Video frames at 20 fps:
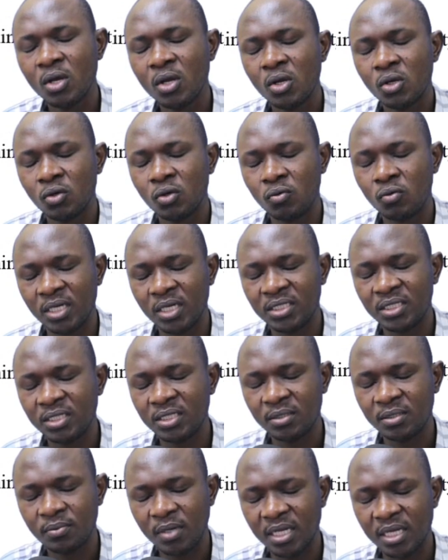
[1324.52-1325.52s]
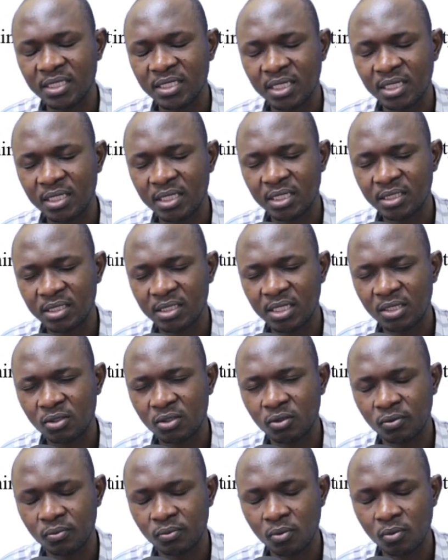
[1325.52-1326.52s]
to have
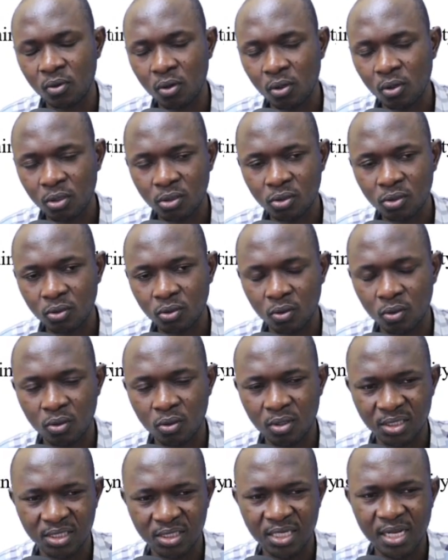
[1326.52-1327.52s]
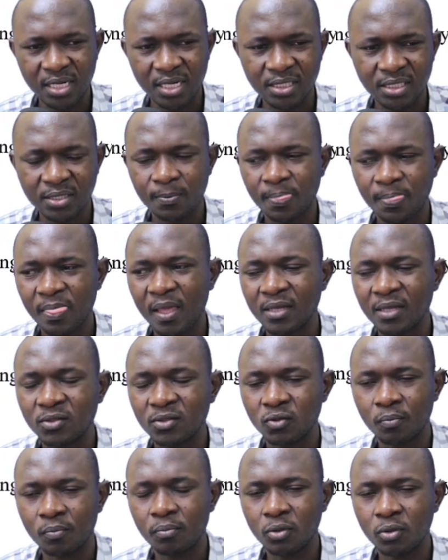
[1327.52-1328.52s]
that can help us. We have the
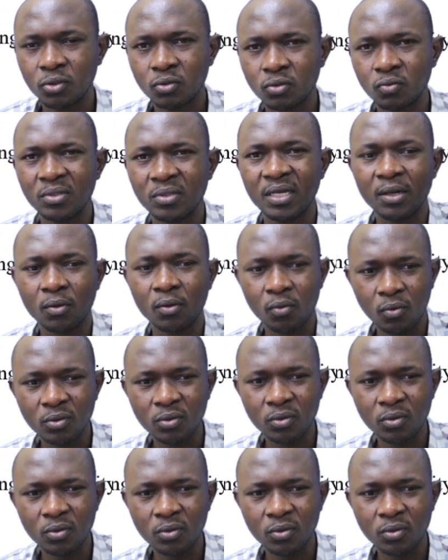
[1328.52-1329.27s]
rules and we have